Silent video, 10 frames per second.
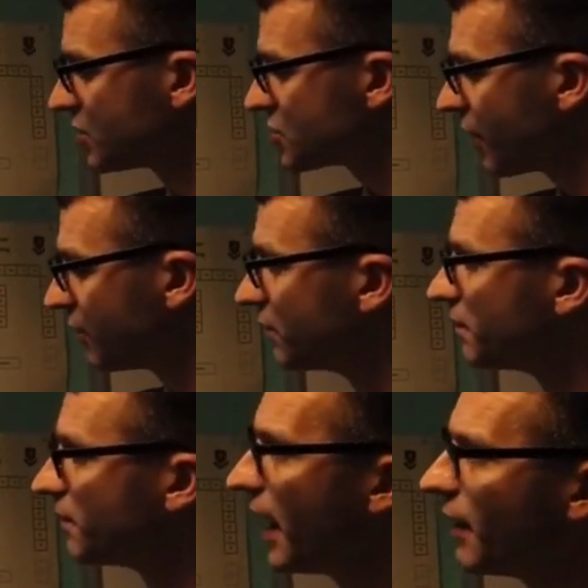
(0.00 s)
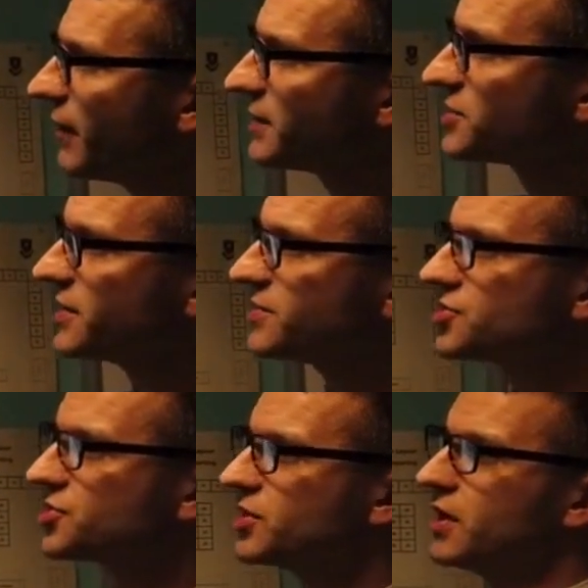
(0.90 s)
So
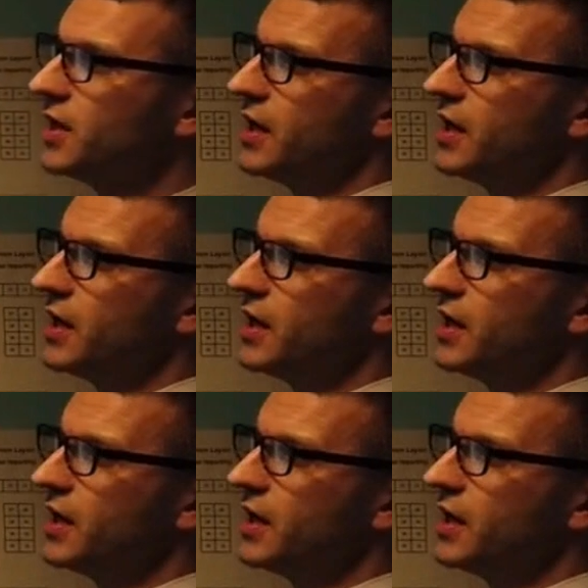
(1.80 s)
advantage.